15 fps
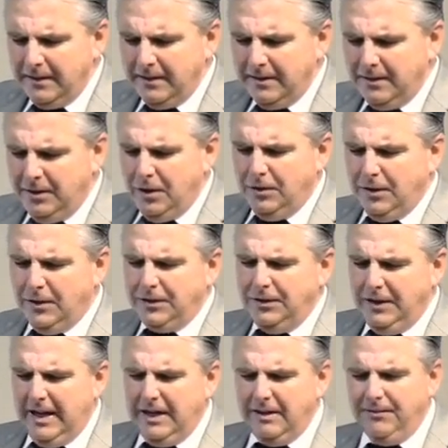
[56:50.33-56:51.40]
You just
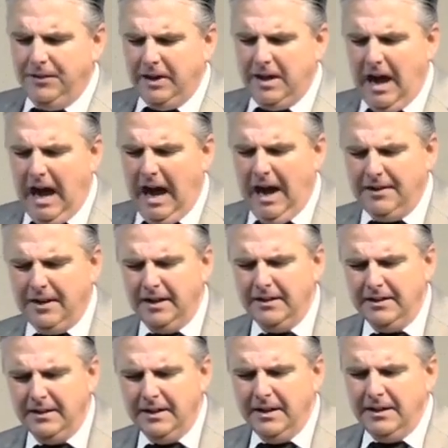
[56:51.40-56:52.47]
needed for God to
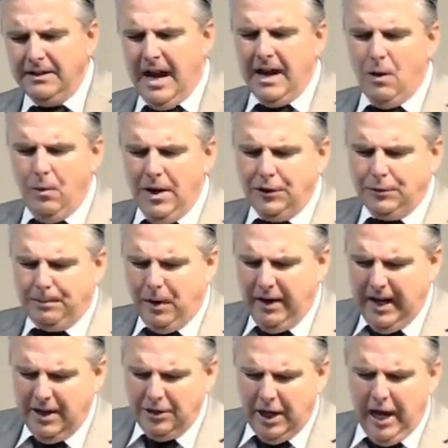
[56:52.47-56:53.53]
kind of whisper
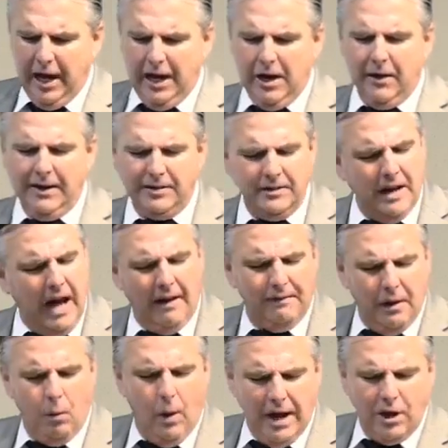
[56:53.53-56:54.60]
in your ear, it's not
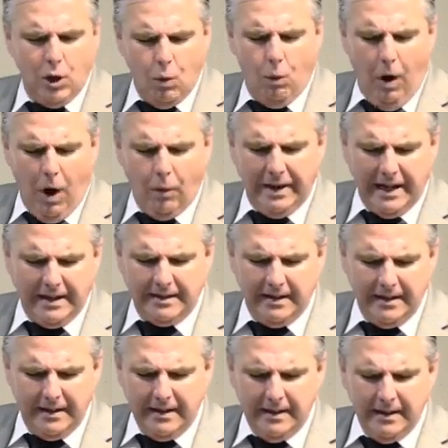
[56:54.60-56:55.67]
the way you want it,
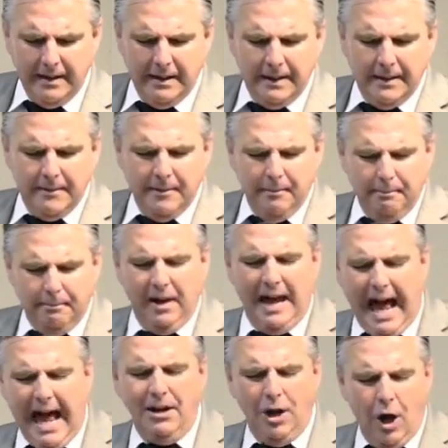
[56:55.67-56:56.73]
but
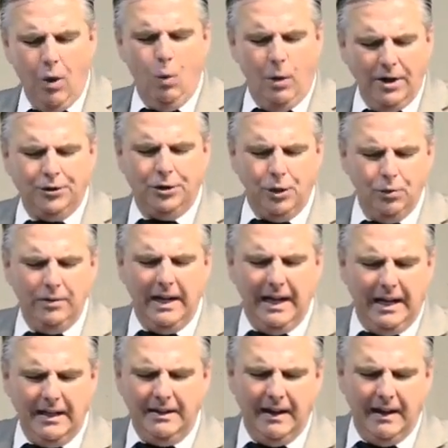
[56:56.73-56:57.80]
I know what you need.